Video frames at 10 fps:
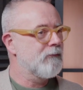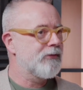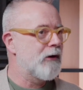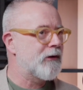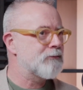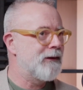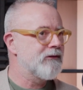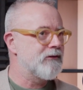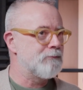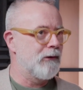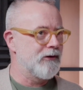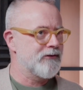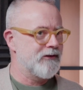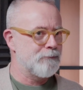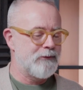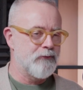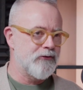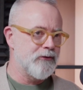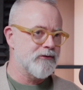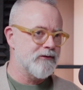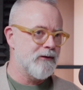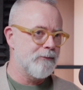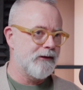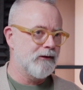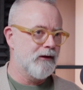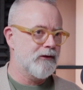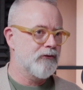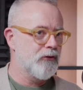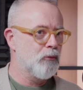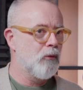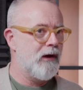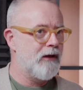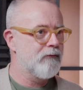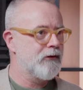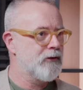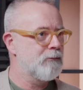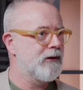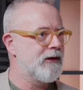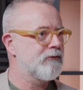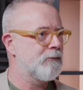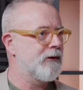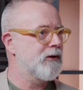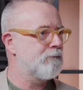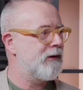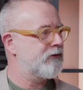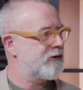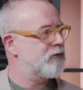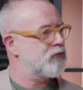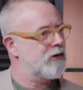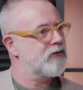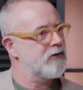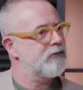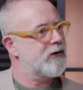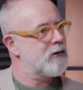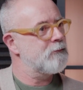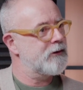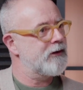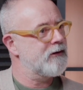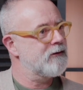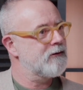Their expenses policy has been reduced to something like do whatever you believe to be in the best interests of the company.